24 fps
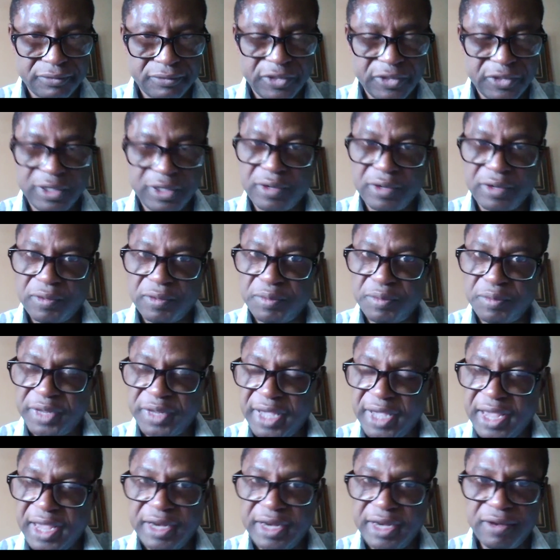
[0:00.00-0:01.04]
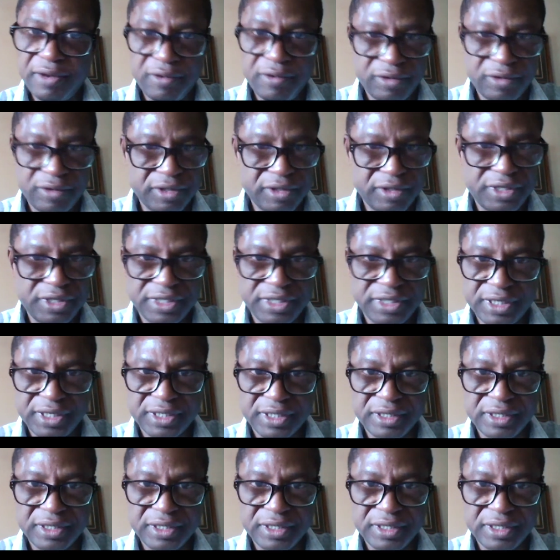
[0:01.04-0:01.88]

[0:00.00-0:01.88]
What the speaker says: It could be any other disease.